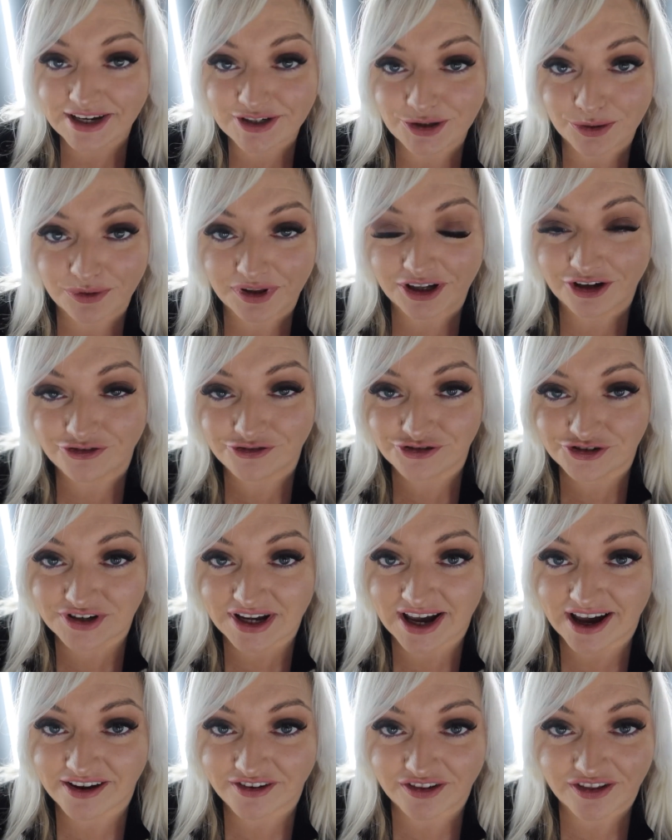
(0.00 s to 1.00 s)
totally
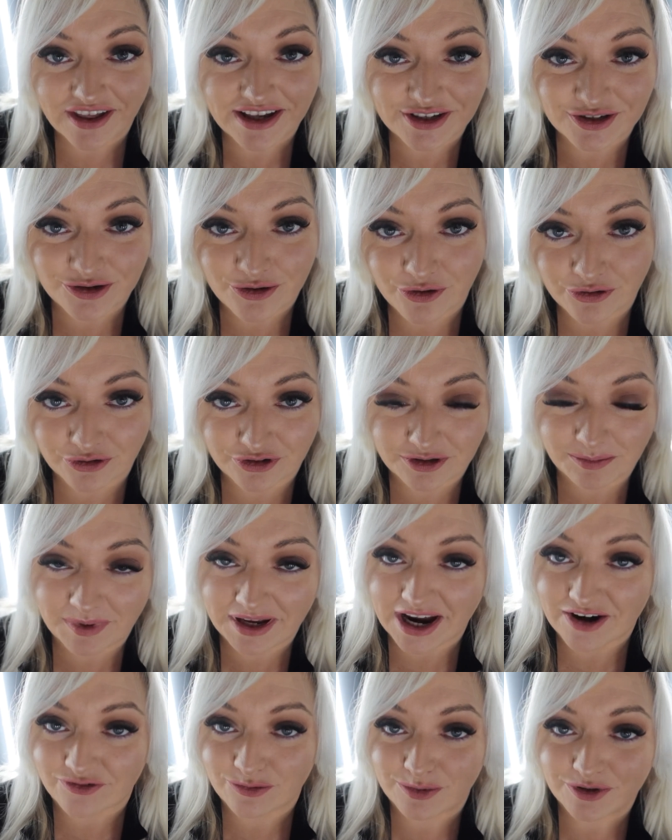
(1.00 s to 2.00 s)
understand that that's not going to
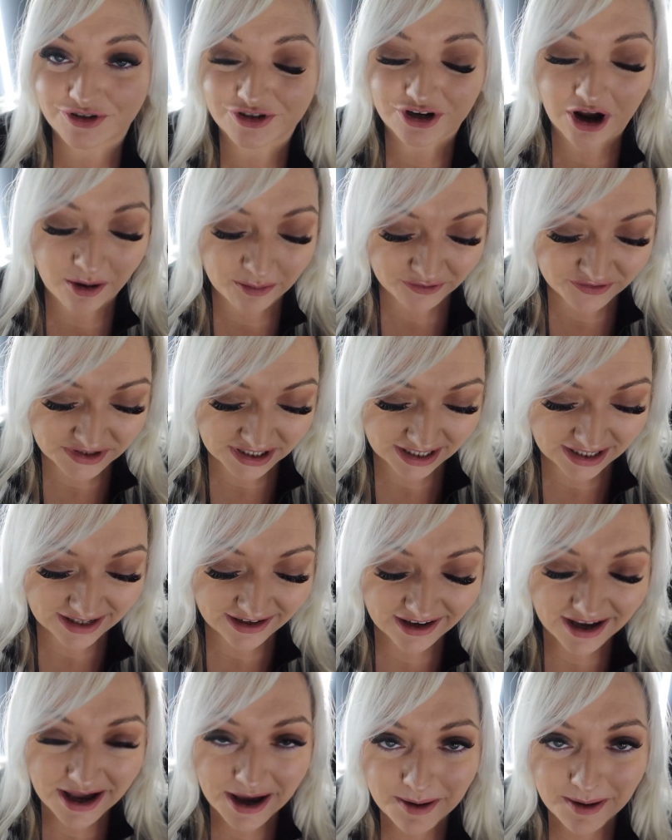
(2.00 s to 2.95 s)
be everyone's cup of tea,